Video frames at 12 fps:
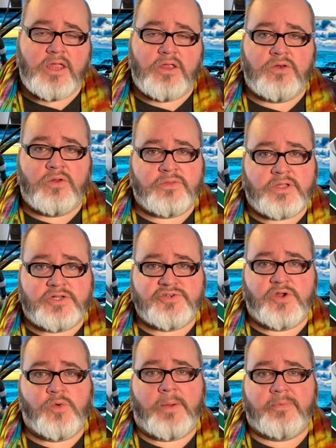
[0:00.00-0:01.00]
North Country
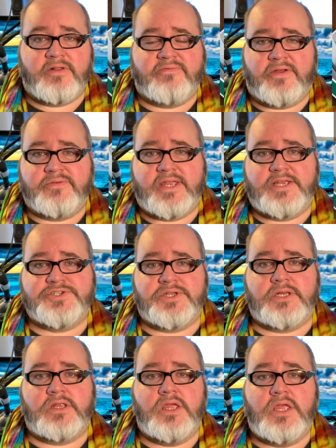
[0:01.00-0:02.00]
Cooperative
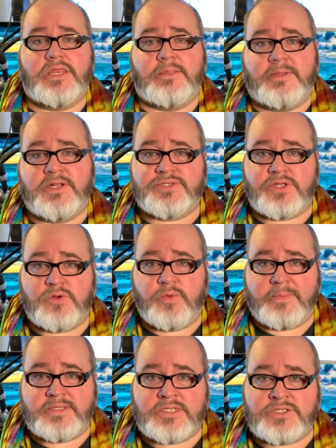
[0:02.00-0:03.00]
Foundation, the Minnesota
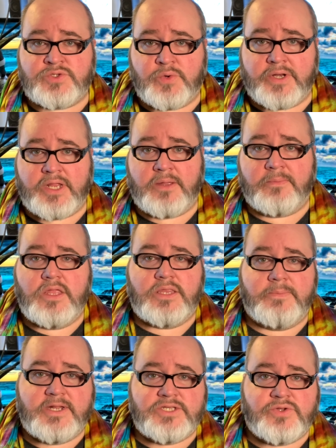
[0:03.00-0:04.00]
Women's Consortium, the
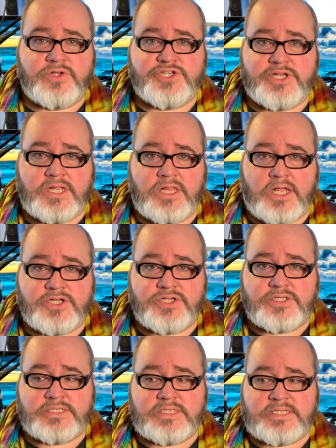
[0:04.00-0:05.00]
Minnesota Genealogical
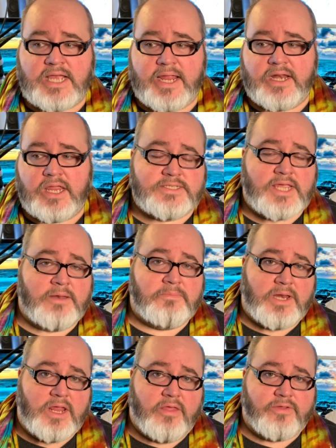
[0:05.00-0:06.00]
Society, and
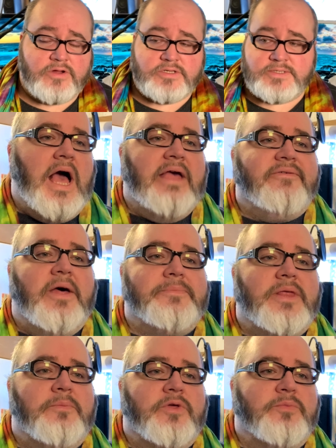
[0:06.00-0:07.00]
many others. I've helped
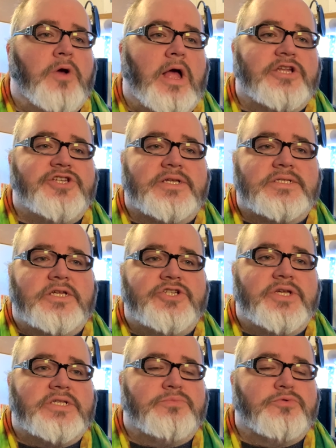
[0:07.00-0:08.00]
them with projects
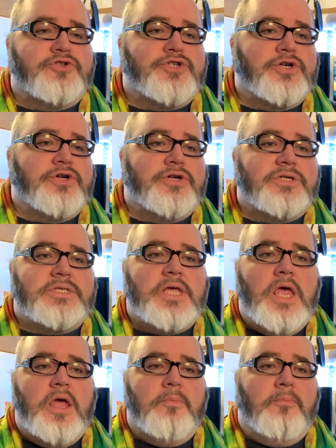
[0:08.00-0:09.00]
such as brochures,
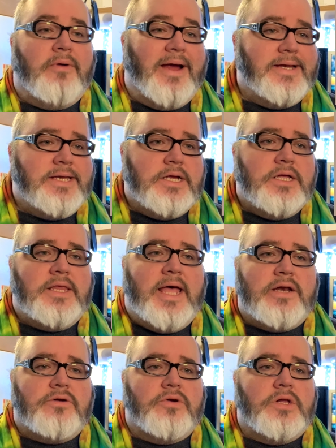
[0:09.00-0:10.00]
branding
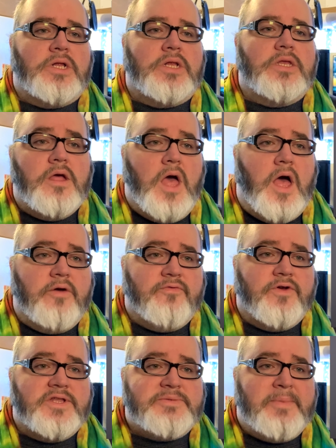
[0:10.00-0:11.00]
collateral,
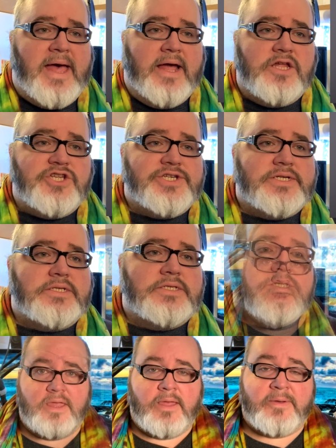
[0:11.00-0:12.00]
conference
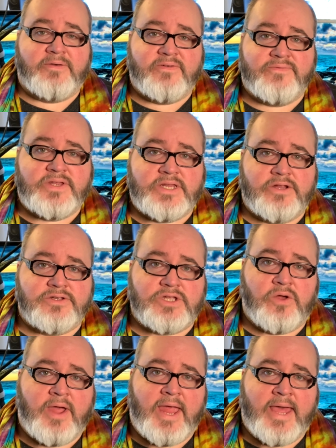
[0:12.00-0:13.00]
packages. About 15 years ago,
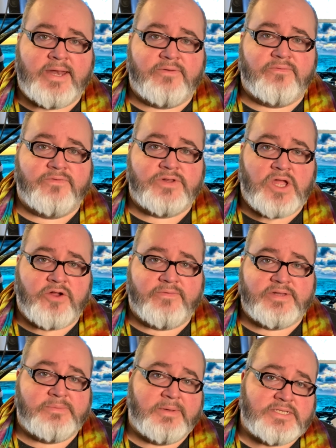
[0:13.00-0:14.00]
I added photography
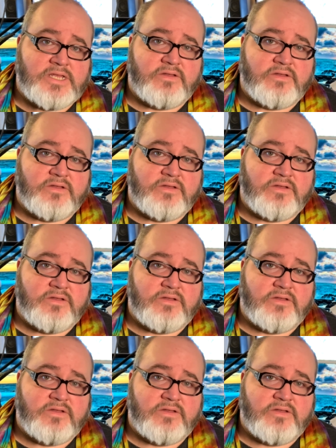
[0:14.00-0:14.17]
to my set of